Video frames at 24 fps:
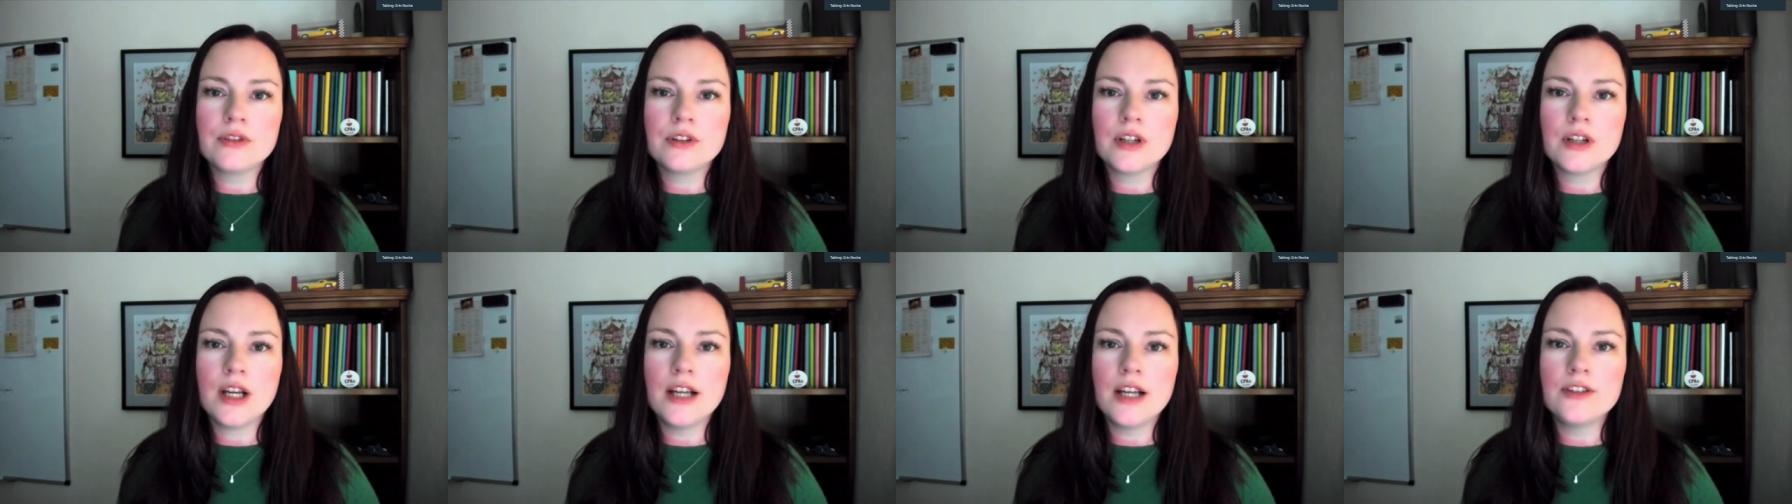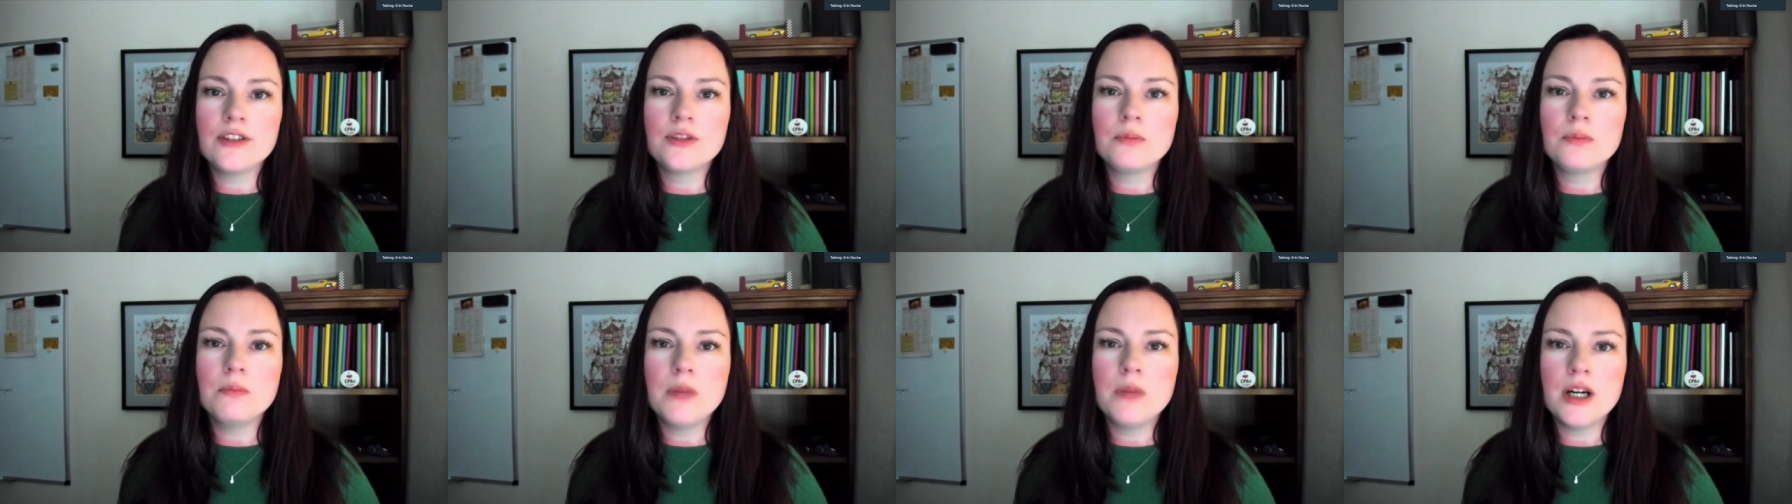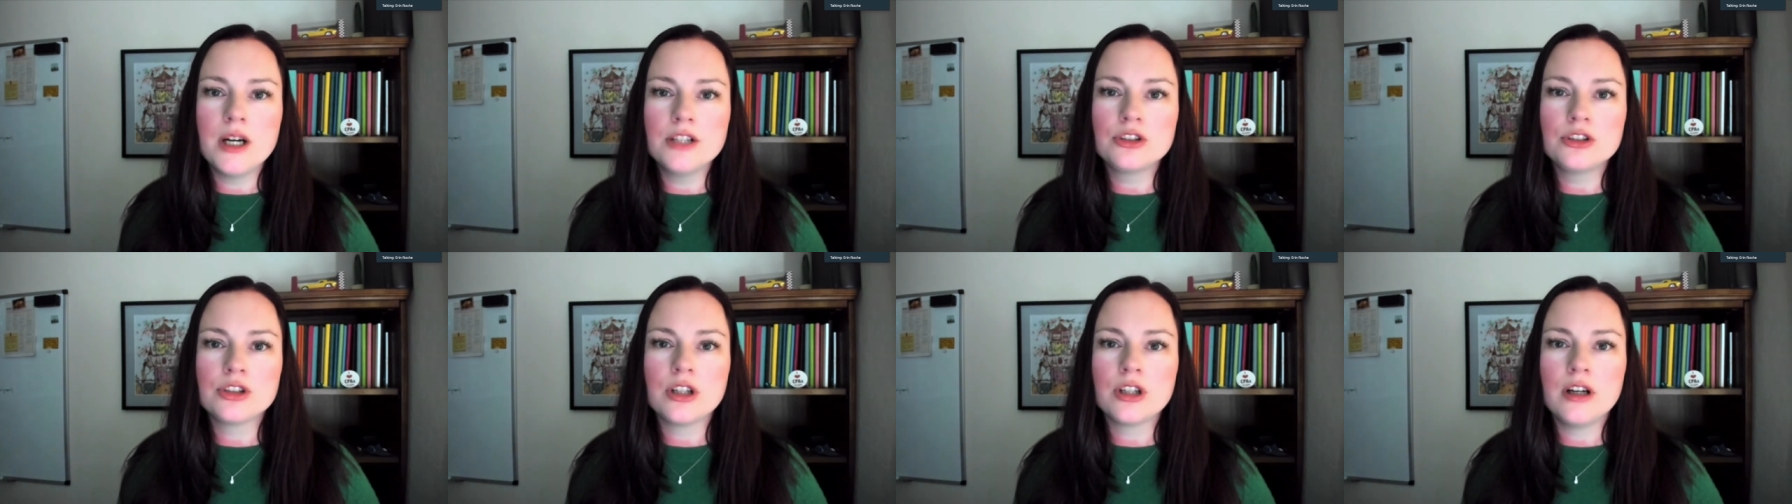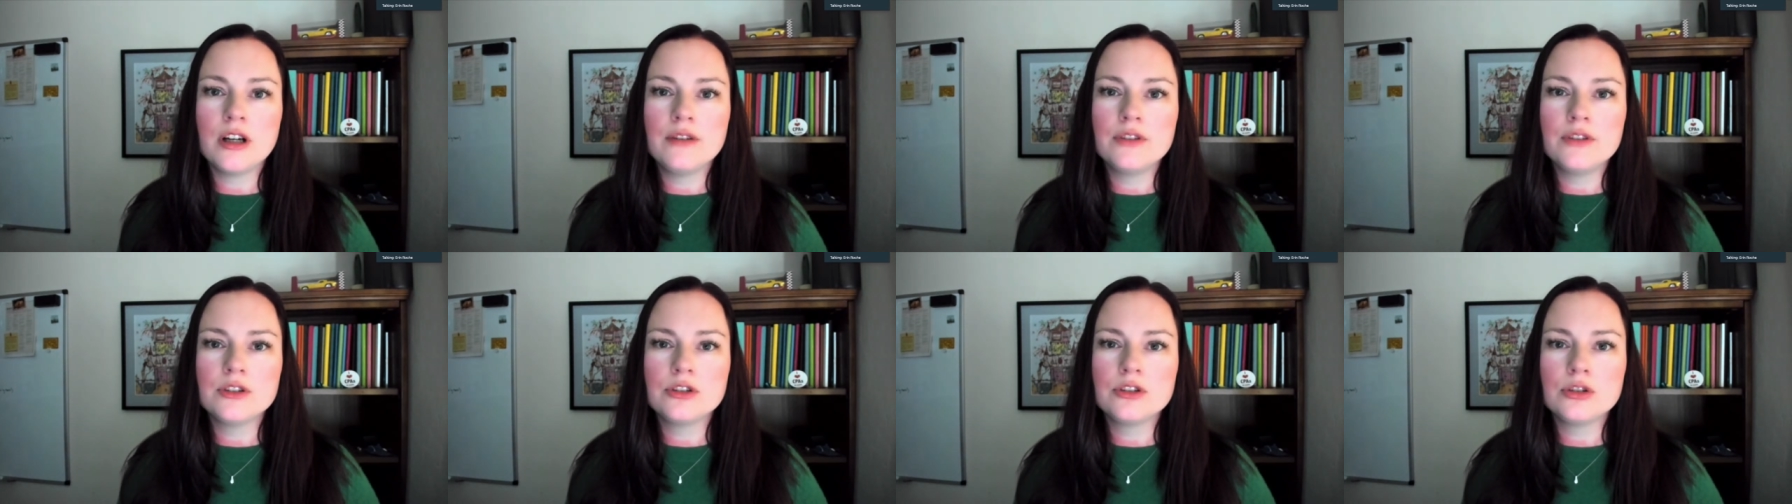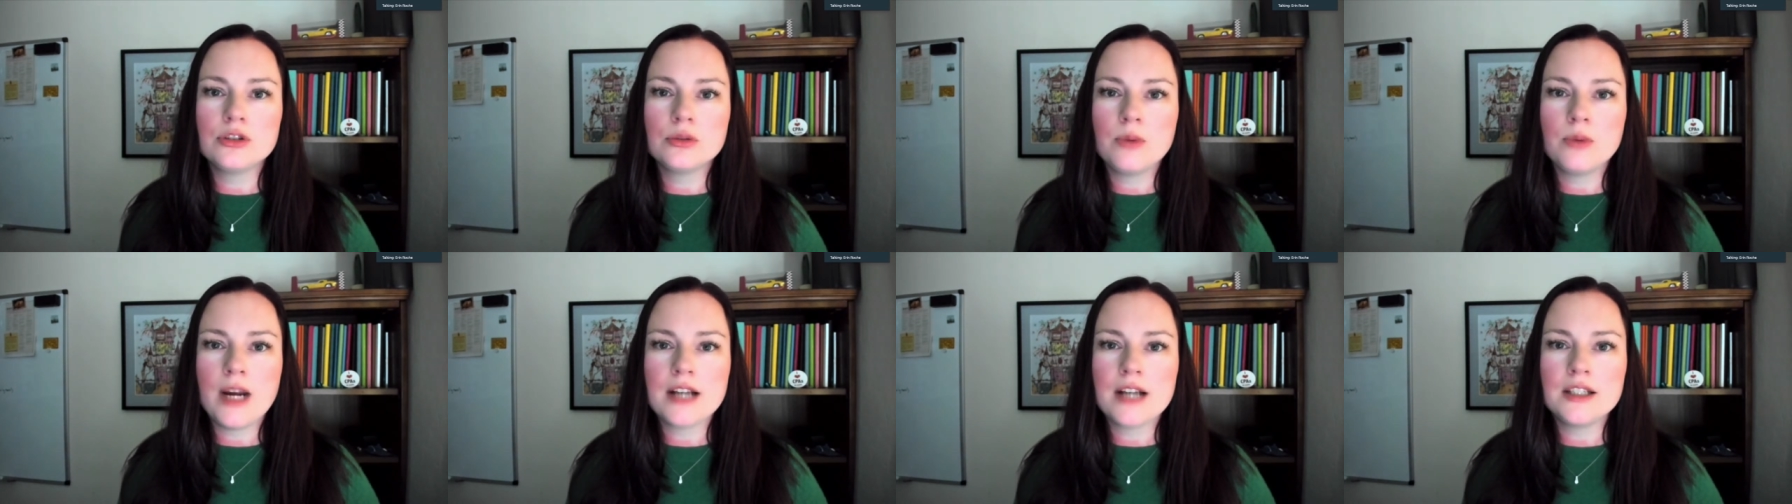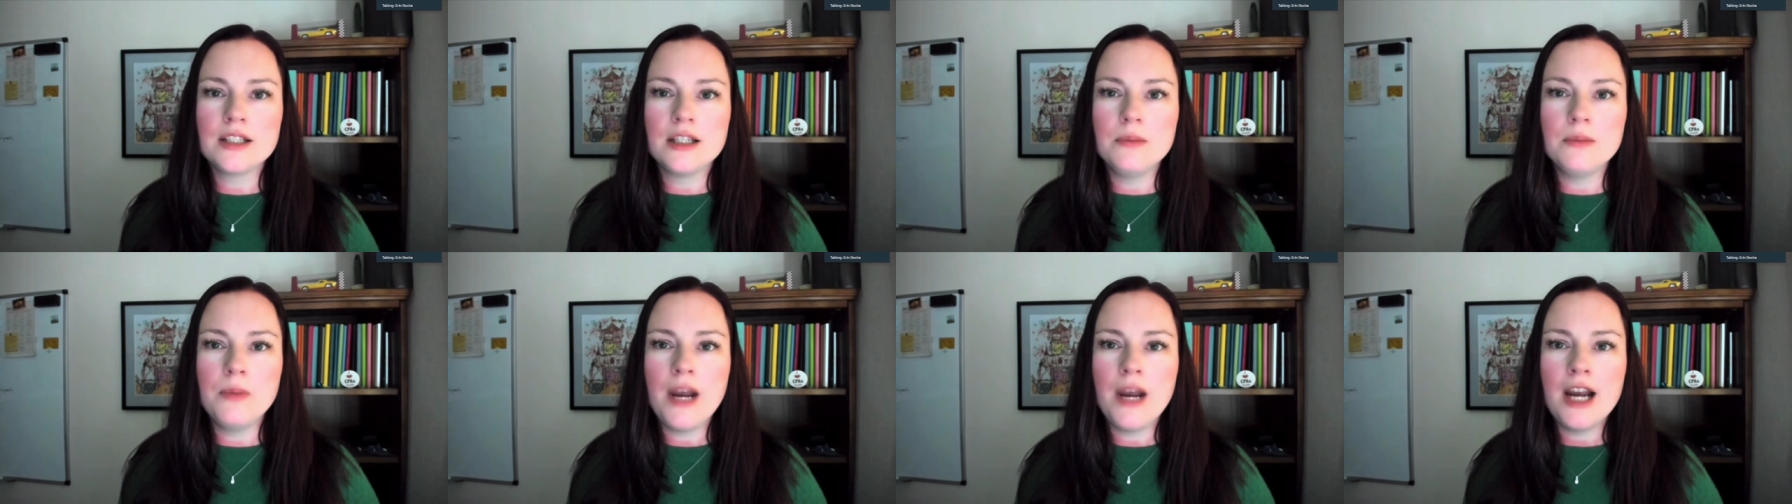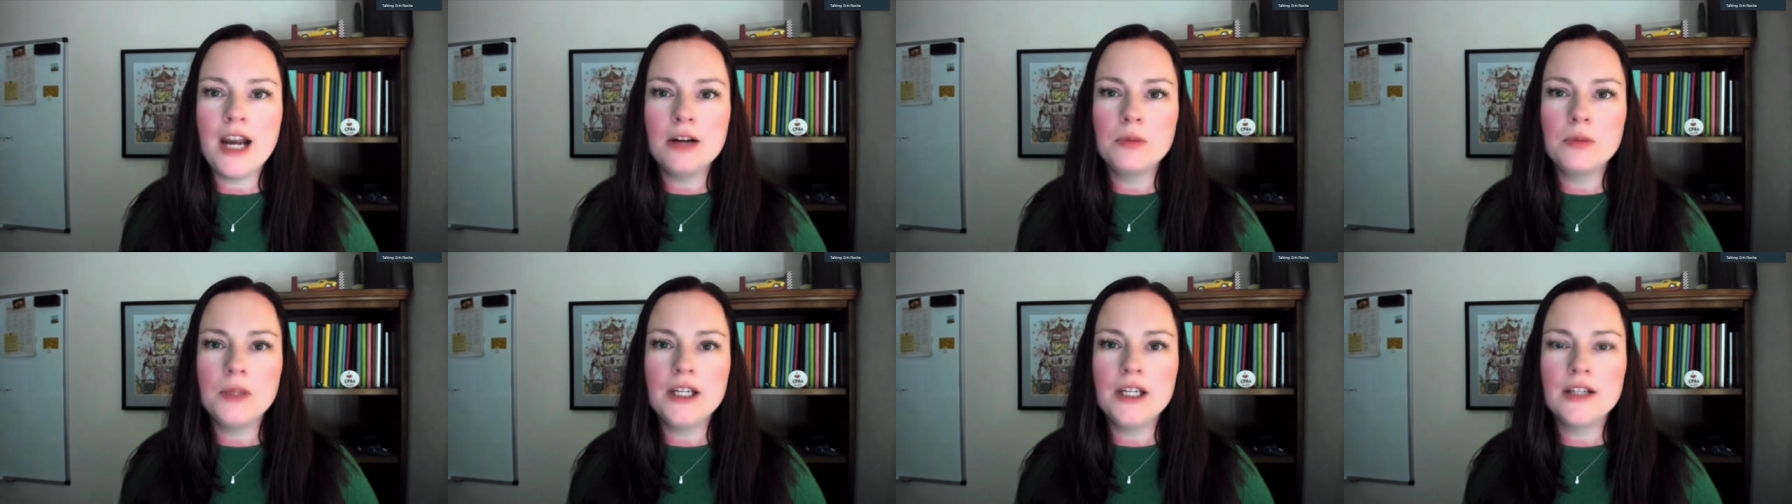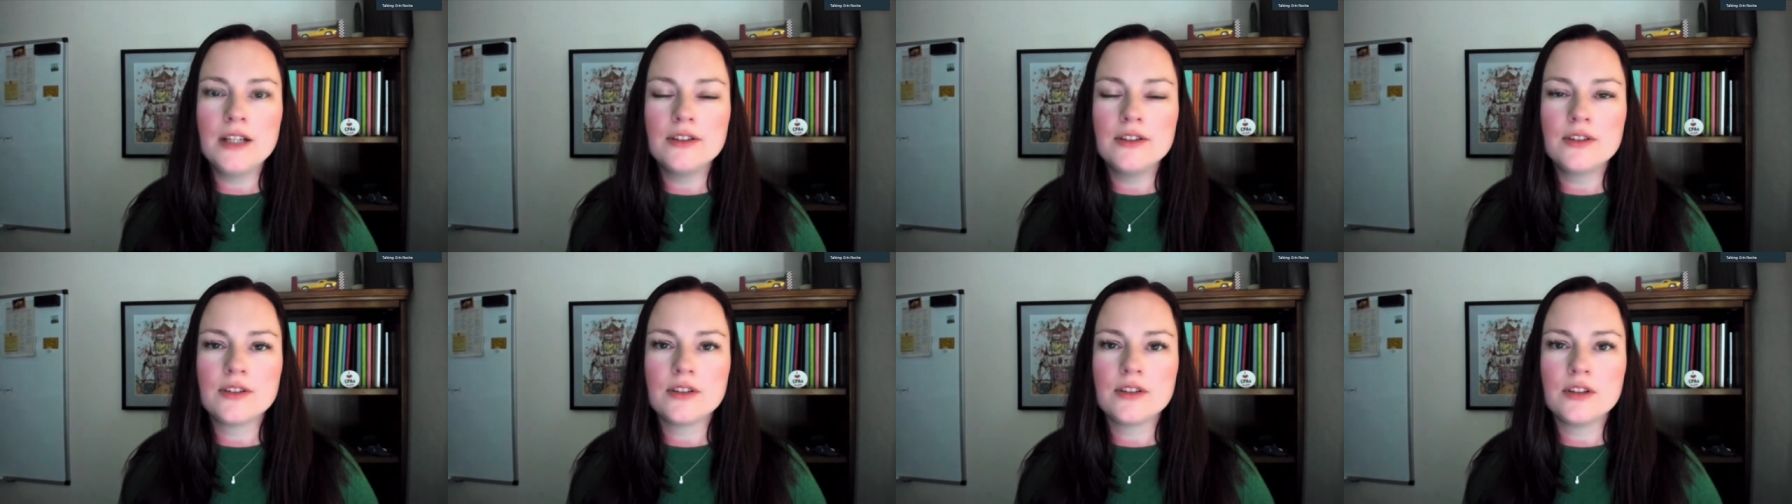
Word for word: as much of a direct impact because,